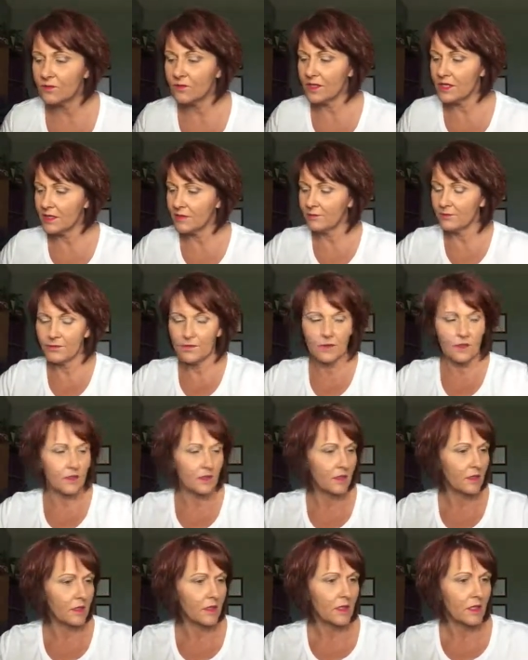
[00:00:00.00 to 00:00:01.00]
All right.
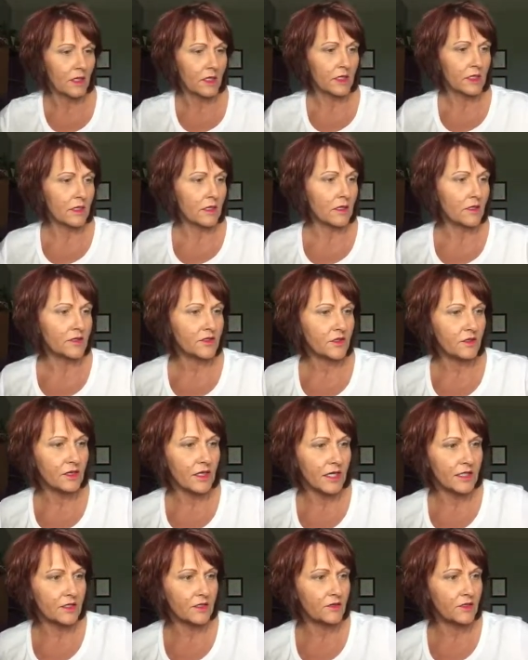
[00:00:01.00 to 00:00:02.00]
I also
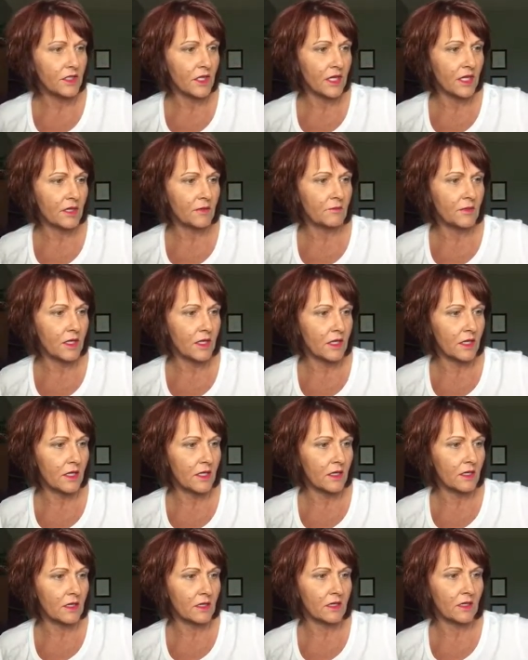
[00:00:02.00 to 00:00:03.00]
like to take
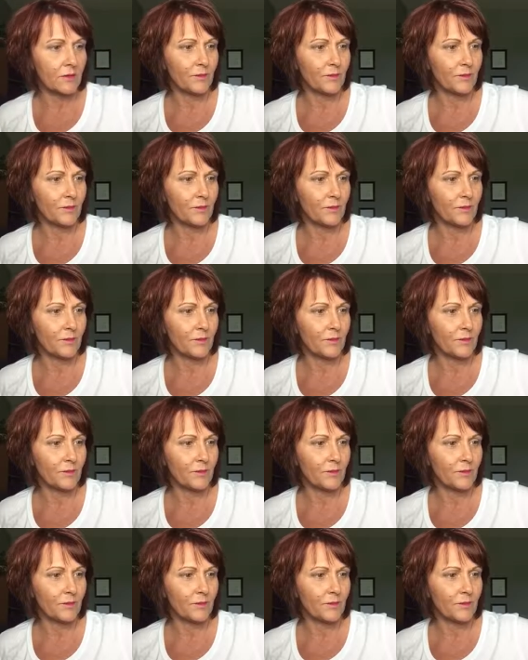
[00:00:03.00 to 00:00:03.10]
my